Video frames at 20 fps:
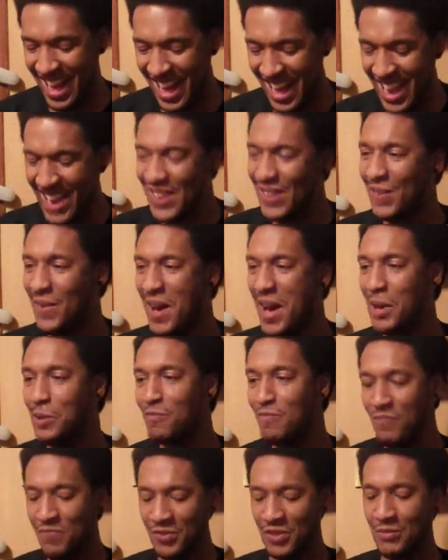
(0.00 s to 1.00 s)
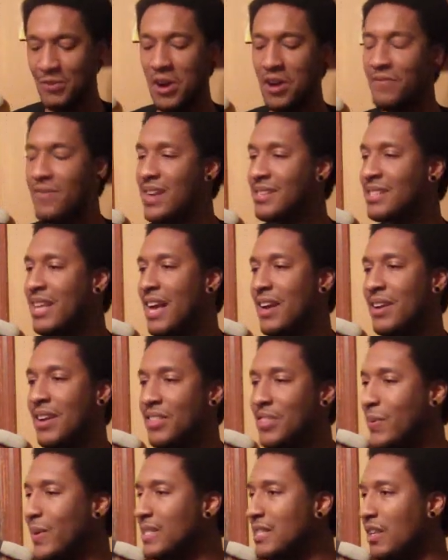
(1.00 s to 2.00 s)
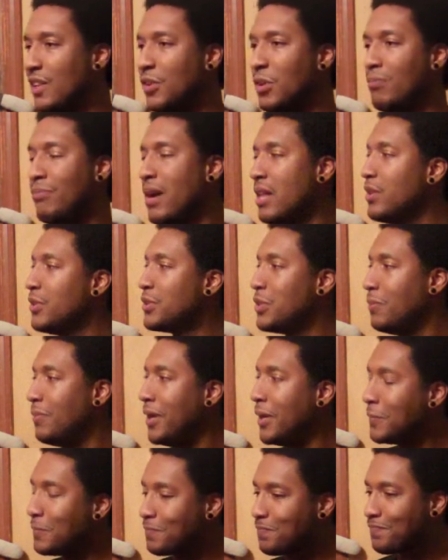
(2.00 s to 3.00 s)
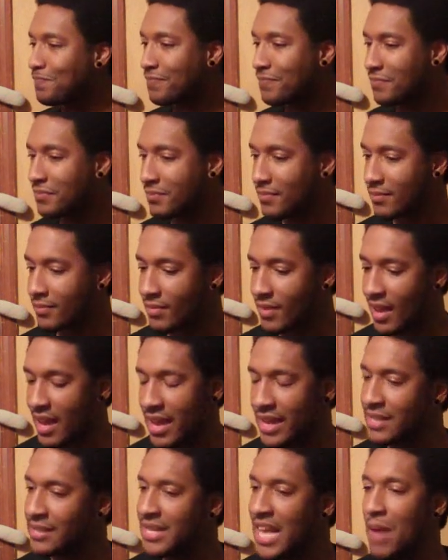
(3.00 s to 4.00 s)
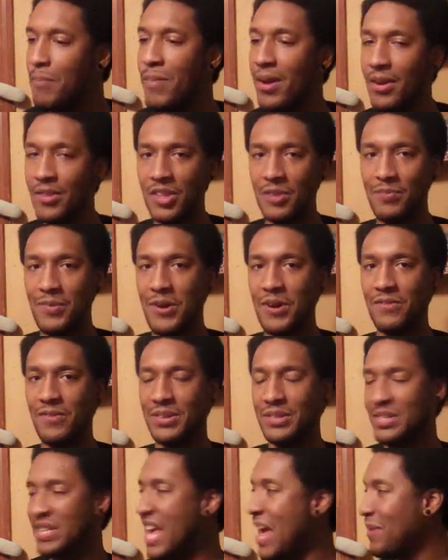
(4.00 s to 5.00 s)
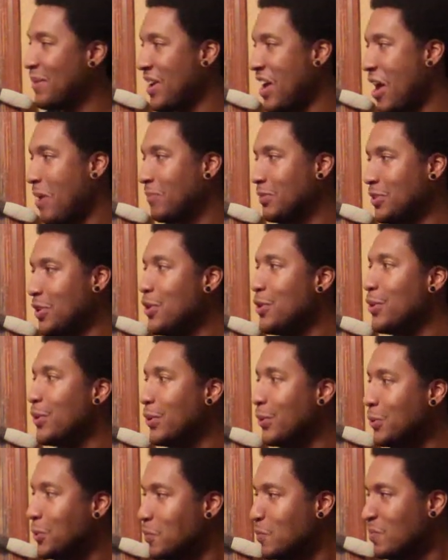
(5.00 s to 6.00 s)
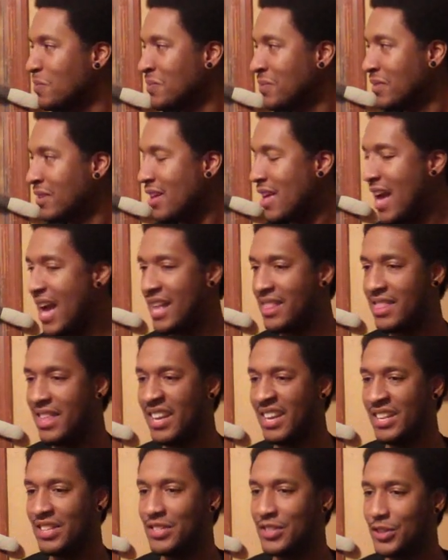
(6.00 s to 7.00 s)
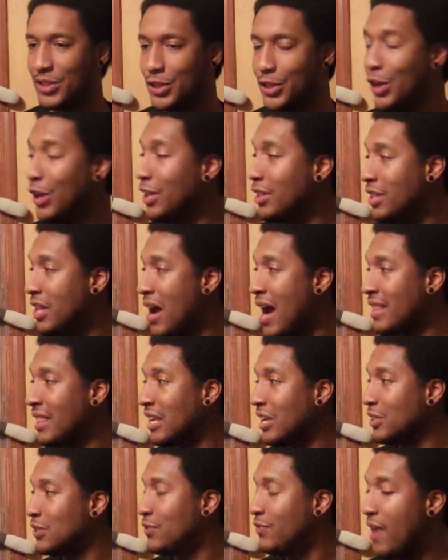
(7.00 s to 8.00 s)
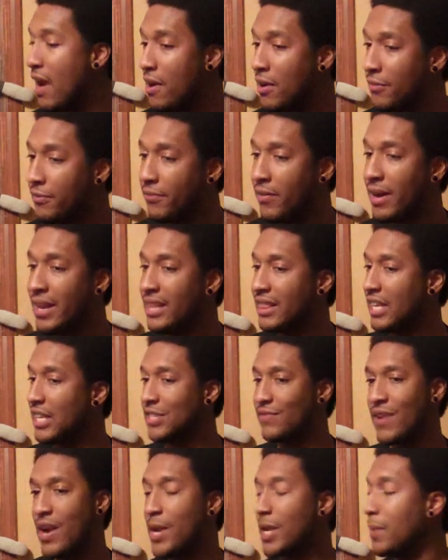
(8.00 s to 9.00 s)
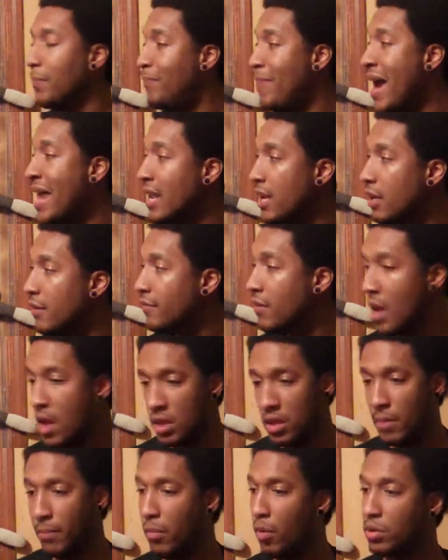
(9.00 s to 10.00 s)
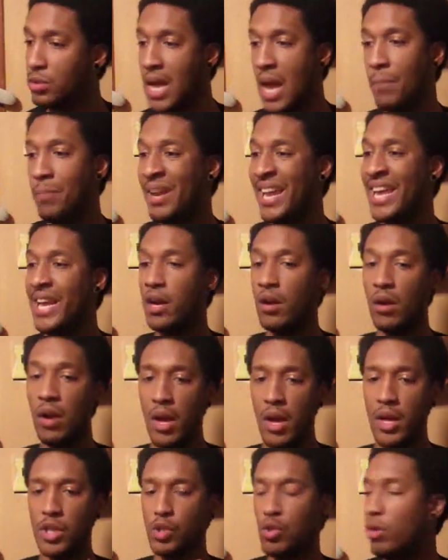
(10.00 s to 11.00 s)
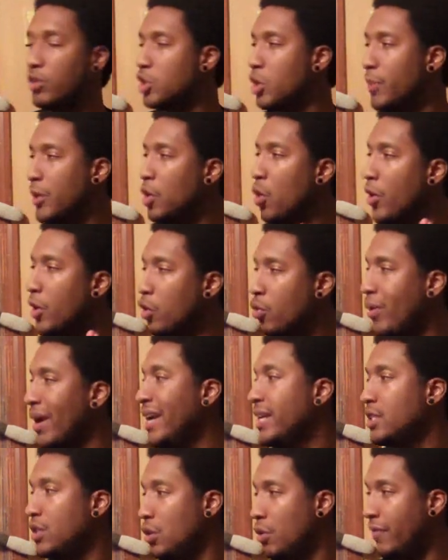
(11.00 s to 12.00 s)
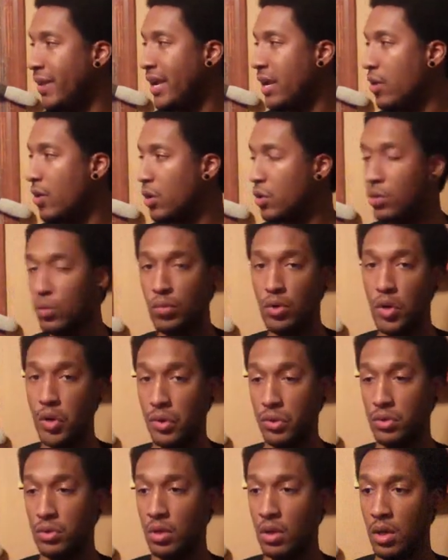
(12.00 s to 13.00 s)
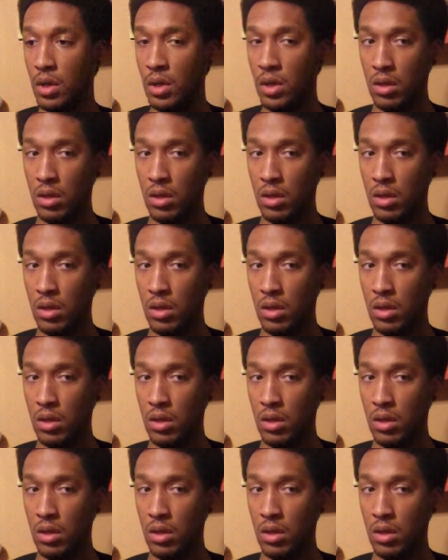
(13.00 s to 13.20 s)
Uh, anyway, Marvel vs. Capcom 3 is a little brother to me. It's not better than Marvel vs. Capcom 2. I think it's good though. I think it's very fun. I think it's very competitive. The multiplayer is going to be going crazy over here at Cool Nerds.